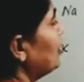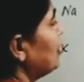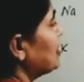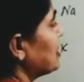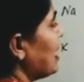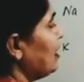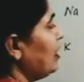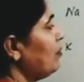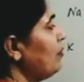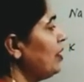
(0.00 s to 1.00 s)
the
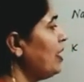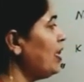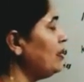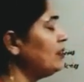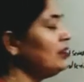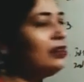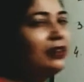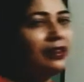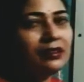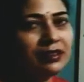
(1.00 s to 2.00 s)
scandium and the
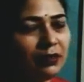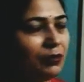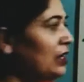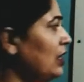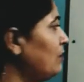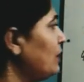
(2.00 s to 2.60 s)
germanium.